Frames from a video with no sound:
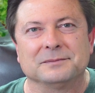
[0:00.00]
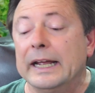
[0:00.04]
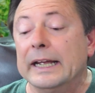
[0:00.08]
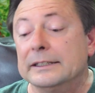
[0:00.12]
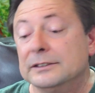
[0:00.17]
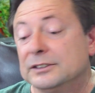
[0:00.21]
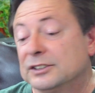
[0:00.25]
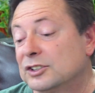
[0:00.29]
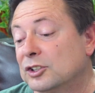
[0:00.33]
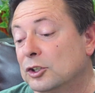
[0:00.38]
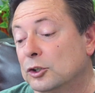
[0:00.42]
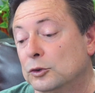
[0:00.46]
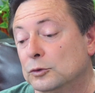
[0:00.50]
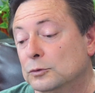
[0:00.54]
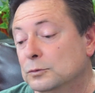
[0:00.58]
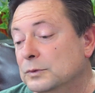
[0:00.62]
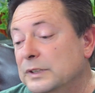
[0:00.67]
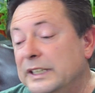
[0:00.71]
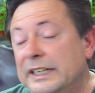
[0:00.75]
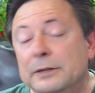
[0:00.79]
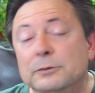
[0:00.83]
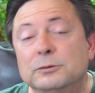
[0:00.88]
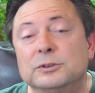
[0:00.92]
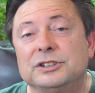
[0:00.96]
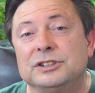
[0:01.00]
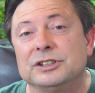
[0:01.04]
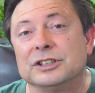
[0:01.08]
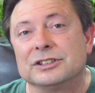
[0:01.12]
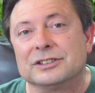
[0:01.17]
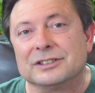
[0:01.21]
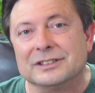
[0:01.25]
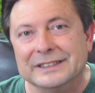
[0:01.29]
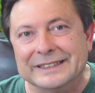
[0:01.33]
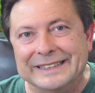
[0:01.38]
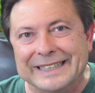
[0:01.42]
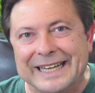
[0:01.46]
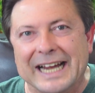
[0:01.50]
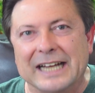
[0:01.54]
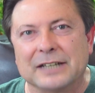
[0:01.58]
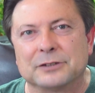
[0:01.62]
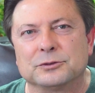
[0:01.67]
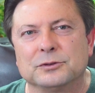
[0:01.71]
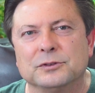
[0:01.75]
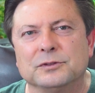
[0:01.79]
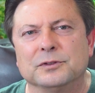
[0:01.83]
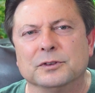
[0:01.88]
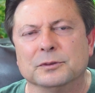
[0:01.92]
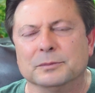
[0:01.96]
And so it was just
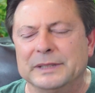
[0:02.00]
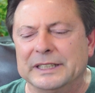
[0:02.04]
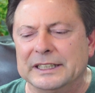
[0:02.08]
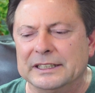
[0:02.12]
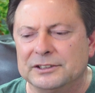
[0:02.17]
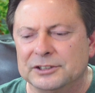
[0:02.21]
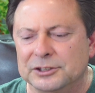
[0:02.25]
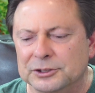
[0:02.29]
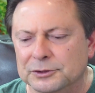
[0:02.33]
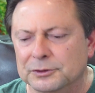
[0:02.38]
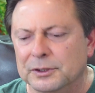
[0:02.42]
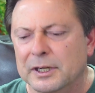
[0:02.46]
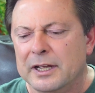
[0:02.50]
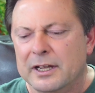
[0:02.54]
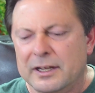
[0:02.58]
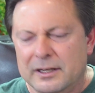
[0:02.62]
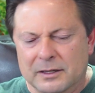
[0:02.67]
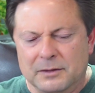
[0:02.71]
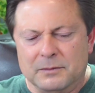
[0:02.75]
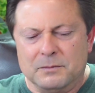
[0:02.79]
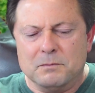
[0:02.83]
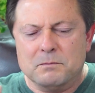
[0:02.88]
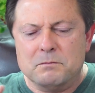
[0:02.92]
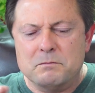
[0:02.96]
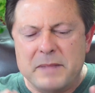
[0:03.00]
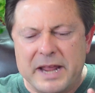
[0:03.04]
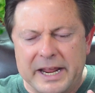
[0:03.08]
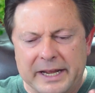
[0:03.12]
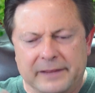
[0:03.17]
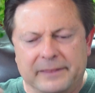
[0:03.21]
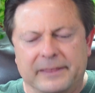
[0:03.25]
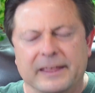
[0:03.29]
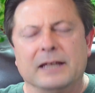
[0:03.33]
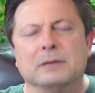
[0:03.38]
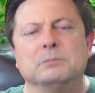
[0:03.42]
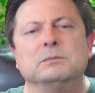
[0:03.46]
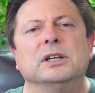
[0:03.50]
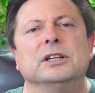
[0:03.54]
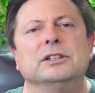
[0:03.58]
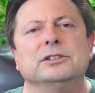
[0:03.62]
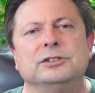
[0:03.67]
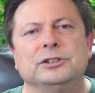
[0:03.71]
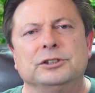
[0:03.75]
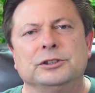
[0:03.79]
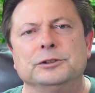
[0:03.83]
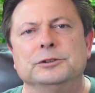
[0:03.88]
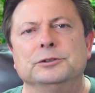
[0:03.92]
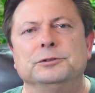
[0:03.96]
natural for me to make them
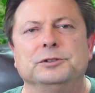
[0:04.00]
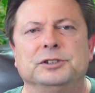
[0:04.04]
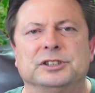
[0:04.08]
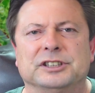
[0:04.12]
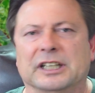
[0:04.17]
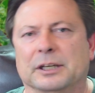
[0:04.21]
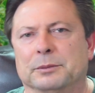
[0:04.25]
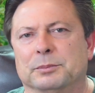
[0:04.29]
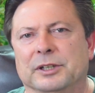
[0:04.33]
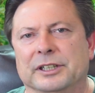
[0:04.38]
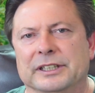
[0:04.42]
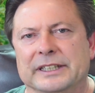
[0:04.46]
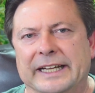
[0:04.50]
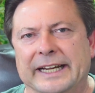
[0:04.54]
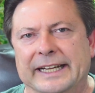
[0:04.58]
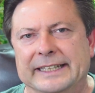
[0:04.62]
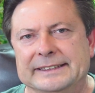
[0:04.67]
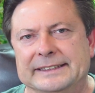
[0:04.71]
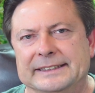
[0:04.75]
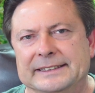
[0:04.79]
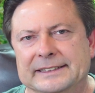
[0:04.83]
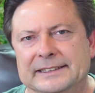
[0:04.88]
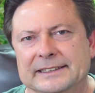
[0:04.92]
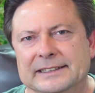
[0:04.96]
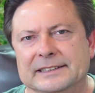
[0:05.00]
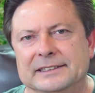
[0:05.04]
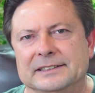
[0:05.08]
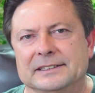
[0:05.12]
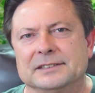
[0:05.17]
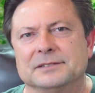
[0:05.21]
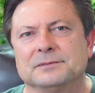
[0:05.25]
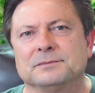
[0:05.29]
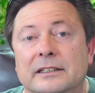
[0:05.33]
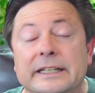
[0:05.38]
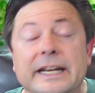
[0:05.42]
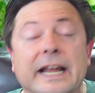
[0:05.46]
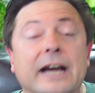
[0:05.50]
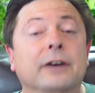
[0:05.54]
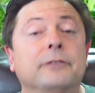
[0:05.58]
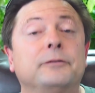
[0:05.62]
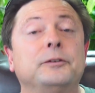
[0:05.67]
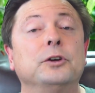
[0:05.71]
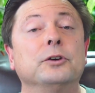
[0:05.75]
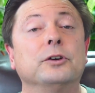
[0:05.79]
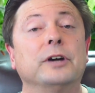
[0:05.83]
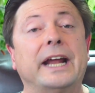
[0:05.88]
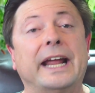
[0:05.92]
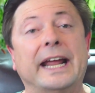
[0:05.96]
two separate entities. Now, if
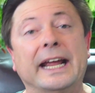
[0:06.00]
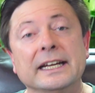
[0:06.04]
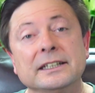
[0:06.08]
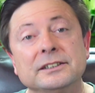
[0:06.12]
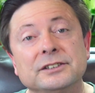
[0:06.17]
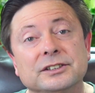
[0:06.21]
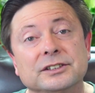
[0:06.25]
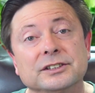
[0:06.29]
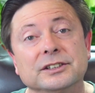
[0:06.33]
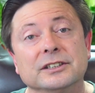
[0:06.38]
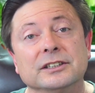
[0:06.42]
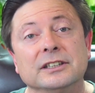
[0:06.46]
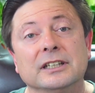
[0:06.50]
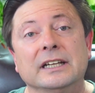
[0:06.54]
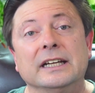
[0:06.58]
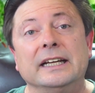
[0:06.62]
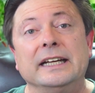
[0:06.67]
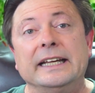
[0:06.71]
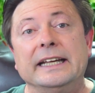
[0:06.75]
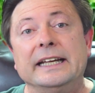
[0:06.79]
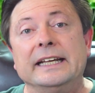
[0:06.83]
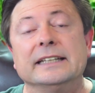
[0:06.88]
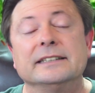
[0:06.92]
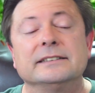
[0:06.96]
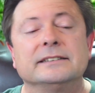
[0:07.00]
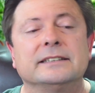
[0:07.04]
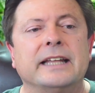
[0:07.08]
your answer is